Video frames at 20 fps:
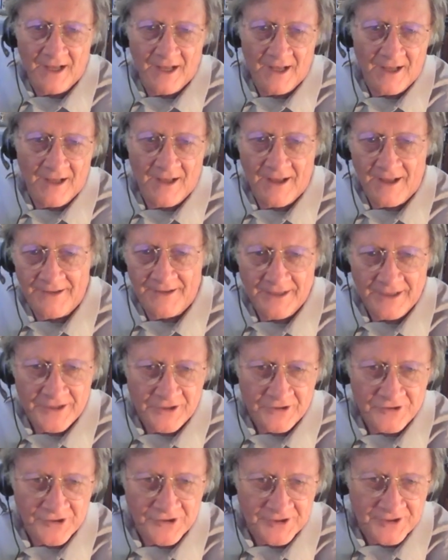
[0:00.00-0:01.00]
uh, I think
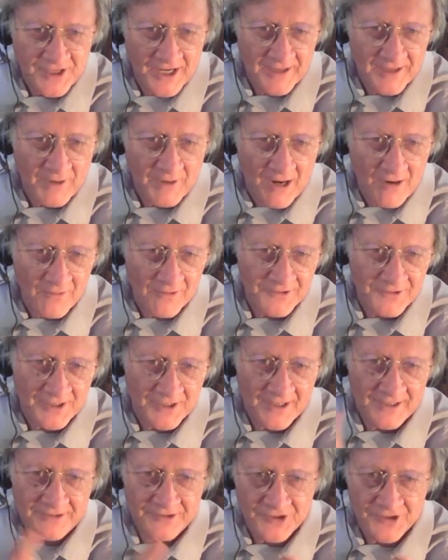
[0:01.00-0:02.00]
you should take Powers
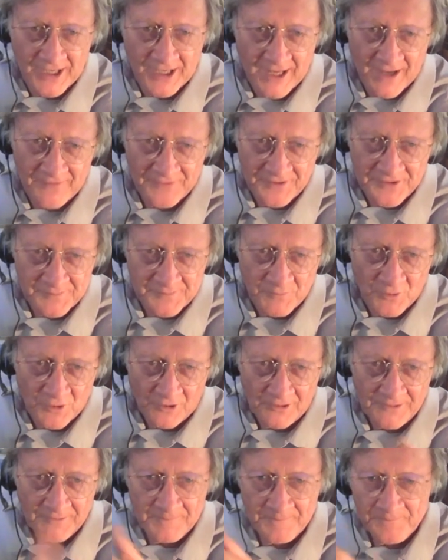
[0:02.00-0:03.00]
on, check out this
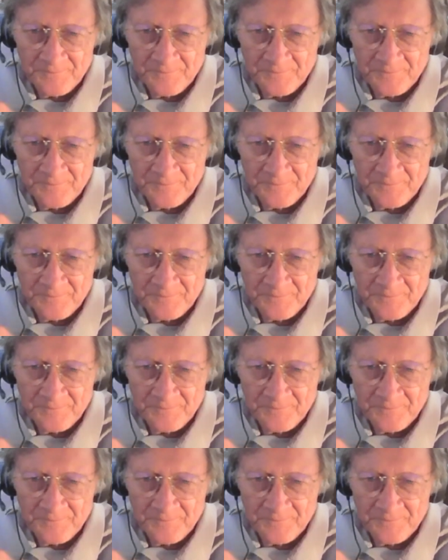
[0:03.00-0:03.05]
book.